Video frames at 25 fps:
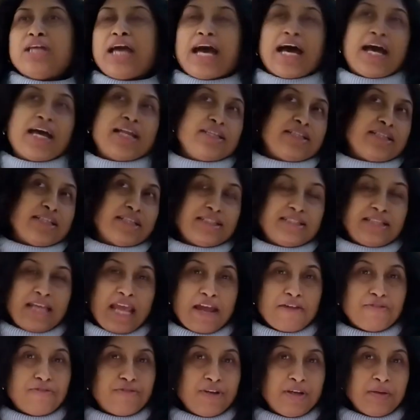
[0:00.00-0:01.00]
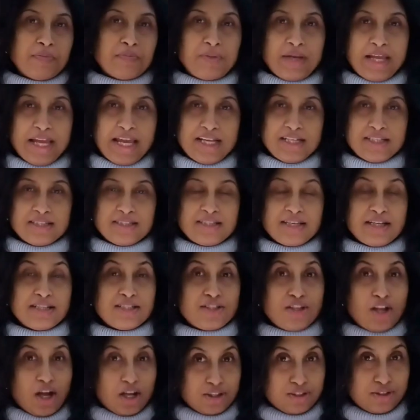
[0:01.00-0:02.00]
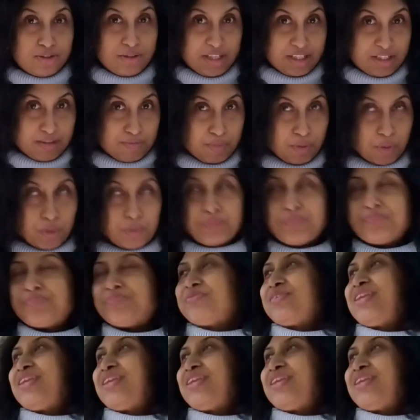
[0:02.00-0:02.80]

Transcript: and in every place there's a lot to explore.